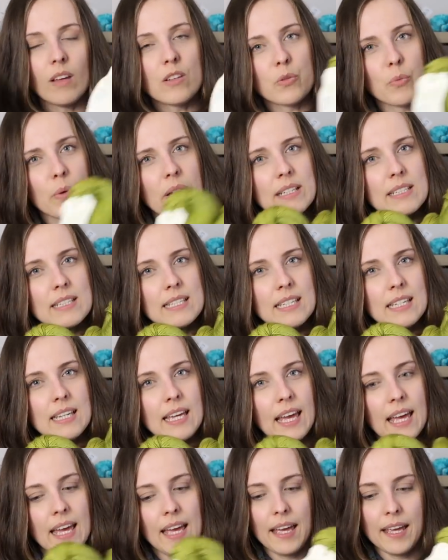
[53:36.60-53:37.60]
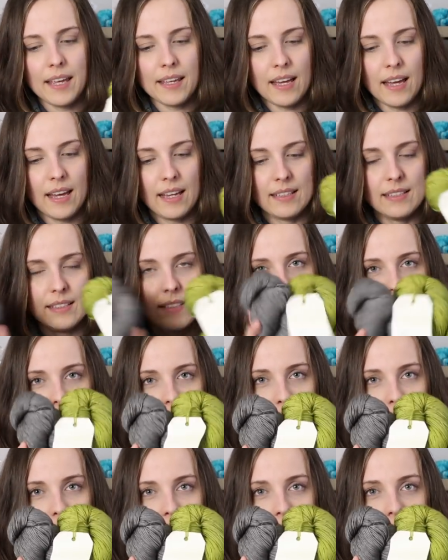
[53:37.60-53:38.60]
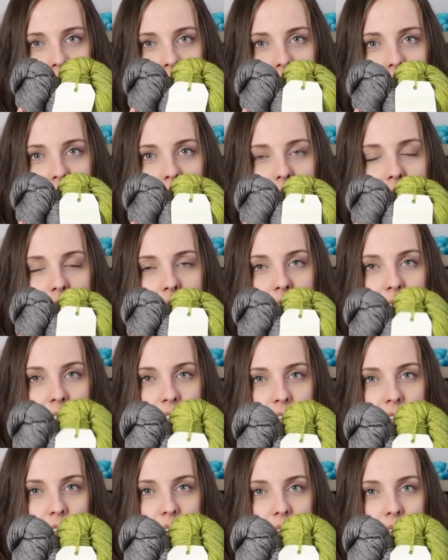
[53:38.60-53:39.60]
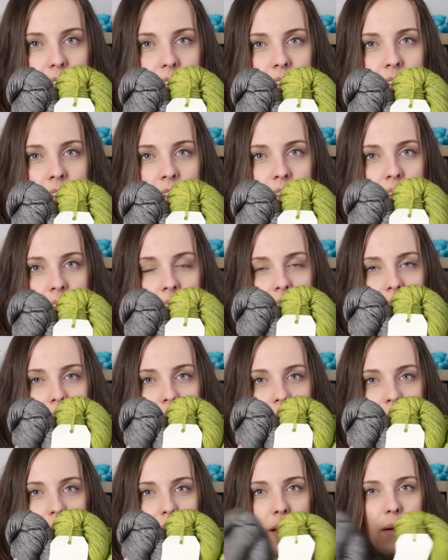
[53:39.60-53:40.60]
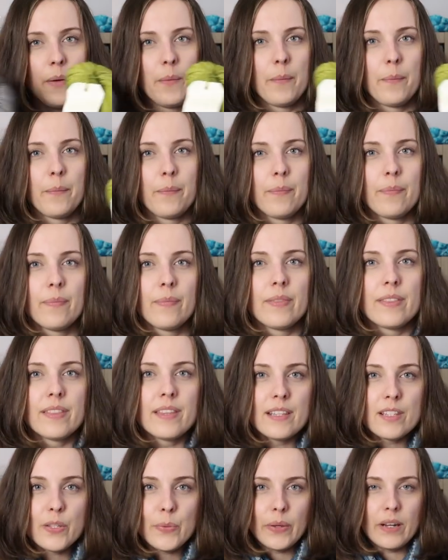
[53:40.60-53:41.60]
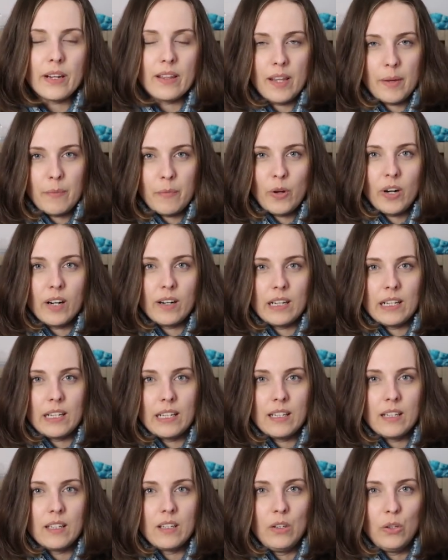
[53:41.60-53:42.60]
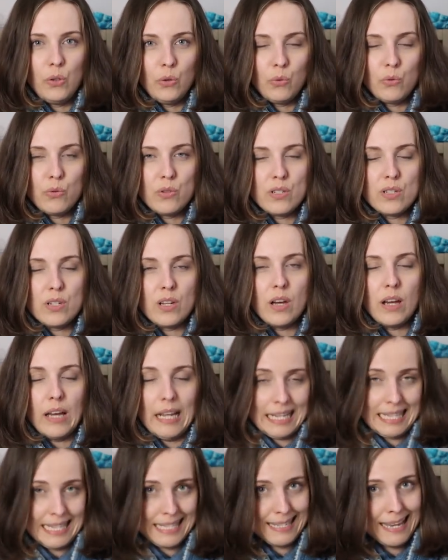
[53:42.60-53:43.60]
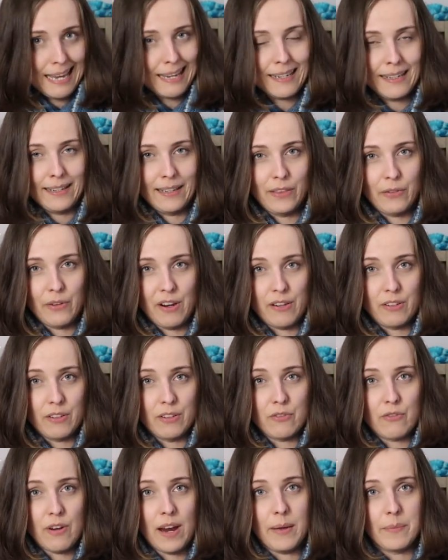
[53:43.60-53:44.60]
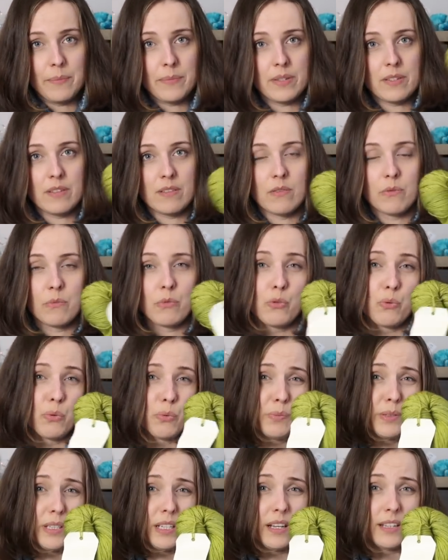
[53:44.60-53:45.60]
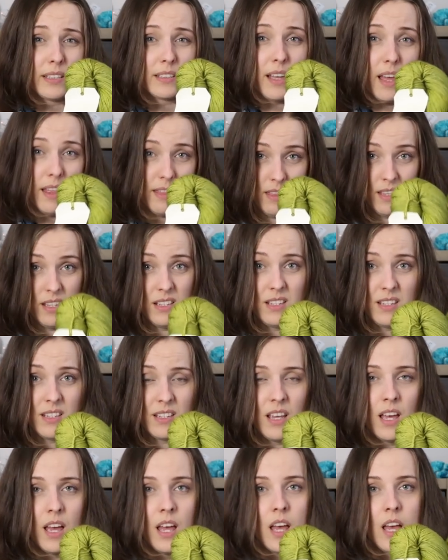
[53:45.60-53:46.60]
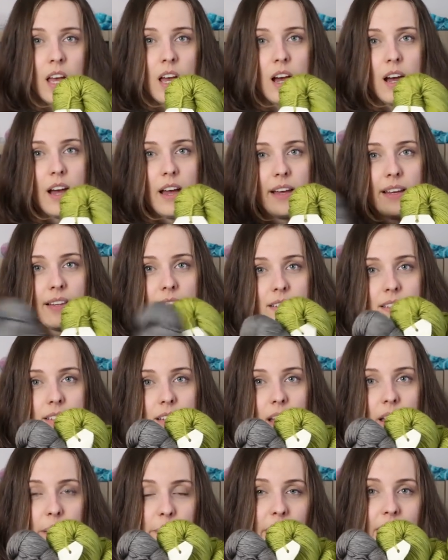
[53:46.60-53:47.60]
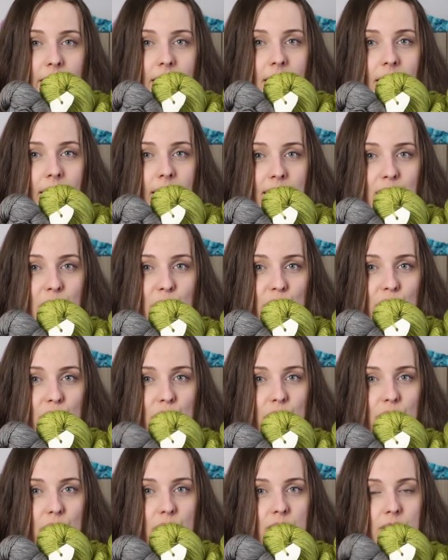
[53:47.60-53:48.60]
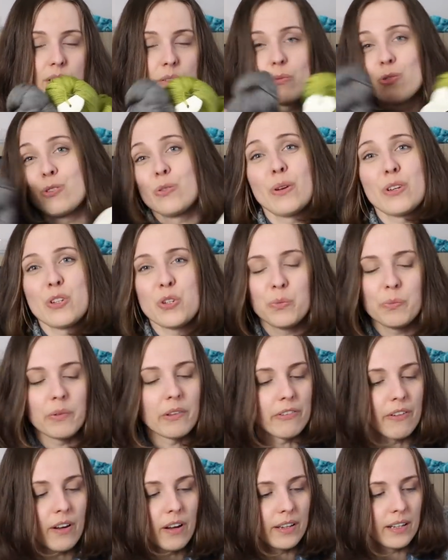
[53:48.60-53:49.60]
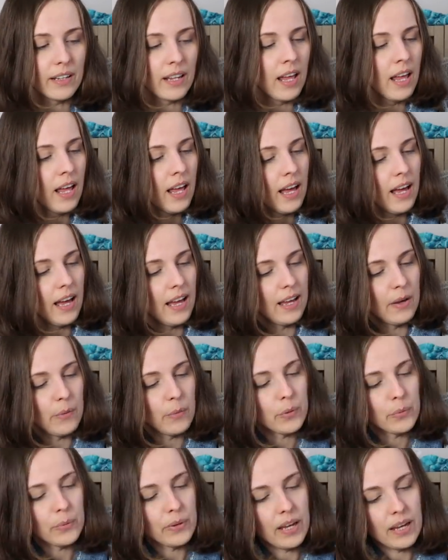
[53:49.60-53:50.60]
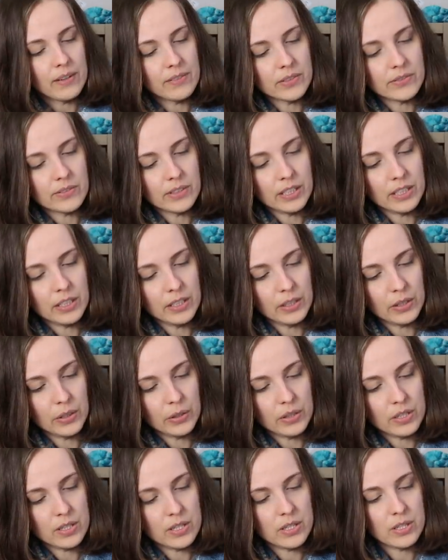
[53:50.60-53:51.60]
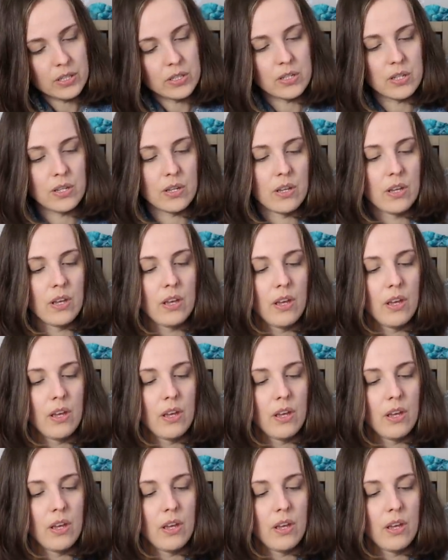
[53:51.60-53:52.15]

So we had DK and now we have a fingering. Um, this sweater that I'm wearing used exactly 300 grams, which would be like this and I'm adding extras, so I should be fine. Uh, what we have over here, this is...